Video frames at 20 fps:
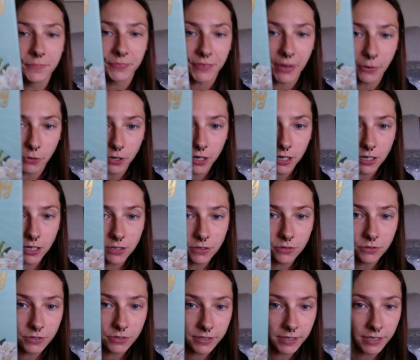And we're going to
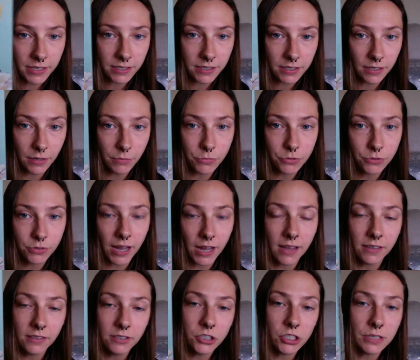use this
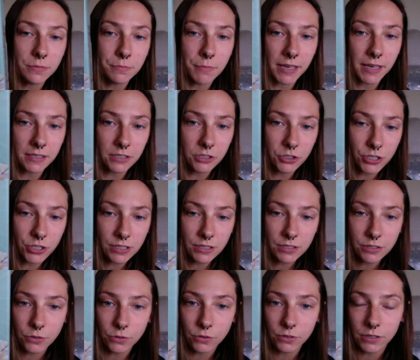Moonology
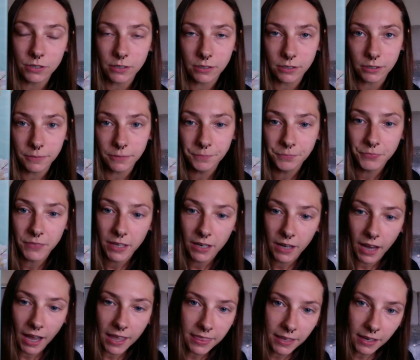Messages Oracle.
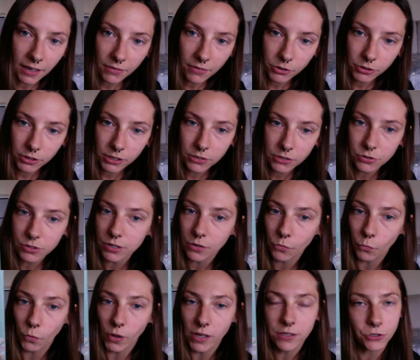I think I've only used
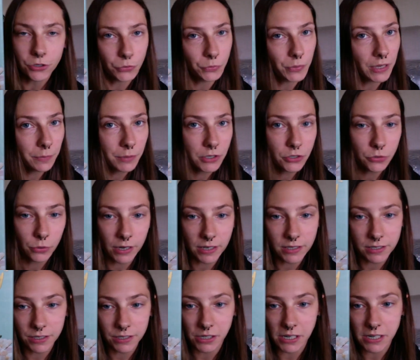it once or maybe
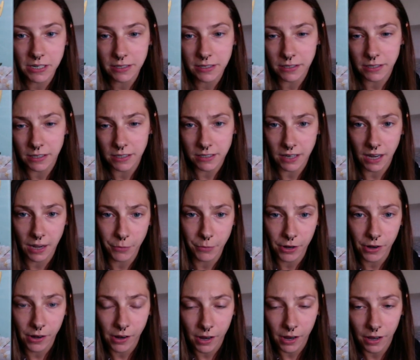twice here on Insight
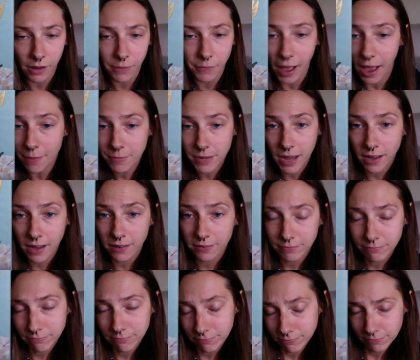Timer. Um, I'm not
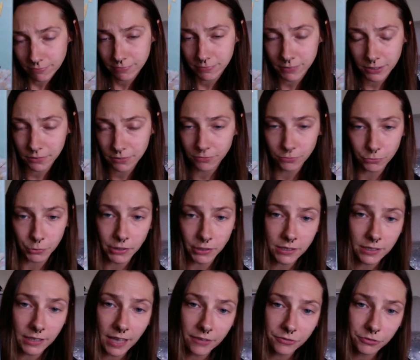
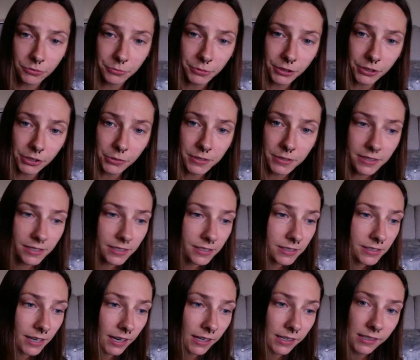really that familiar with this
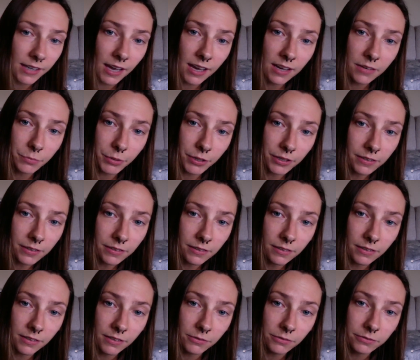deck yet, but
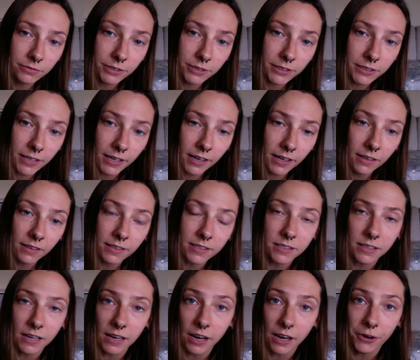what the hell?
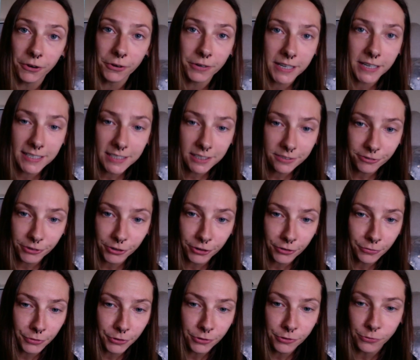It's an Aries
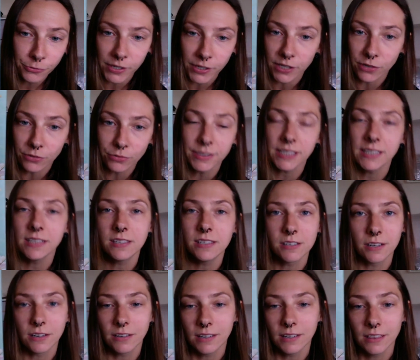full moon. We are
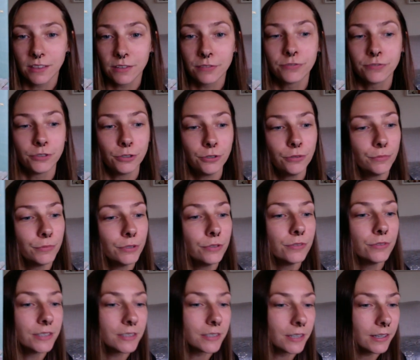restarting the full
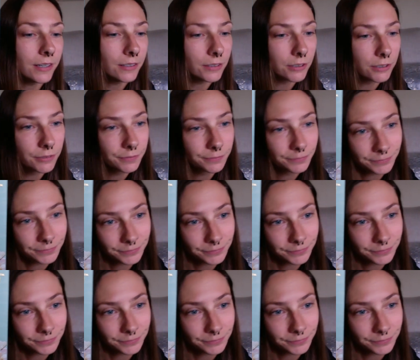moon cycle.